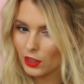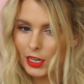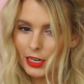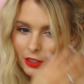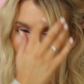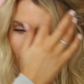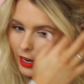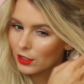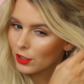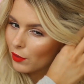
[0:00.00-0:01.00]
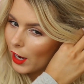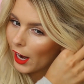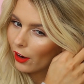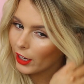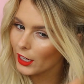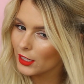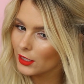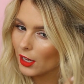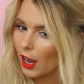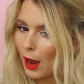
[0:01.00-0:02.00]
these kinds of
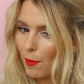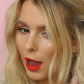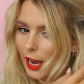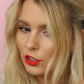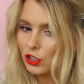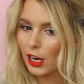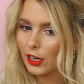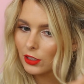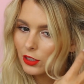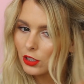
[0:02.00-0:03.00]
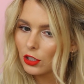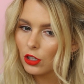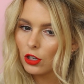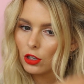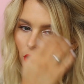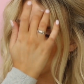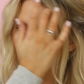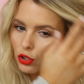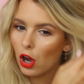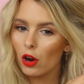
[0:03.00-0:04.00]
areas, I might just
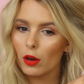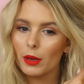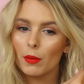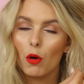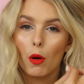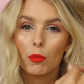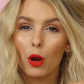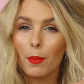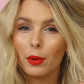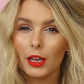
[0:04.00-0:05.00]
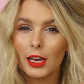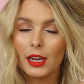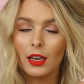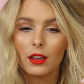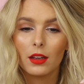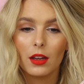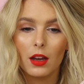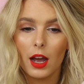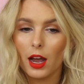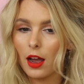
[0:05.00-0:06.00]
tong a bit more properly,
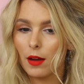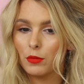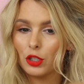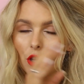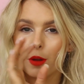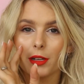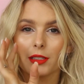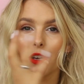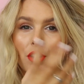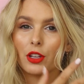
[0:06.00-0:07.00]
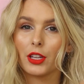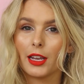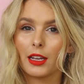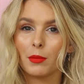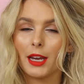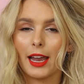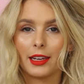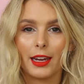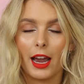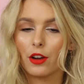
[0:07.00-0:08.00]
you know, because I know that they're going to be
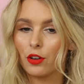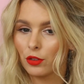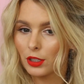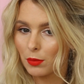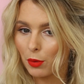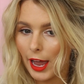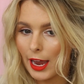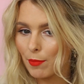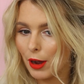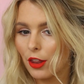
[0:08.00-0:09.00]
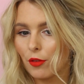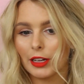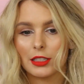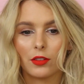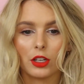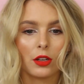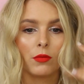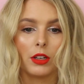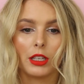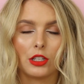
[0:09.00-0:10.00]
hanging out and on display, but the rest of it
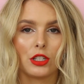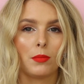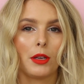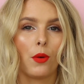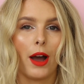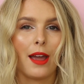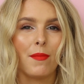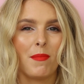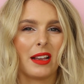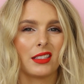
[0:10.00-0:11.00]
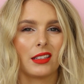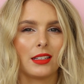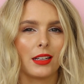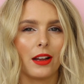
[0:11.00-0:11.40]
can really just be quite messily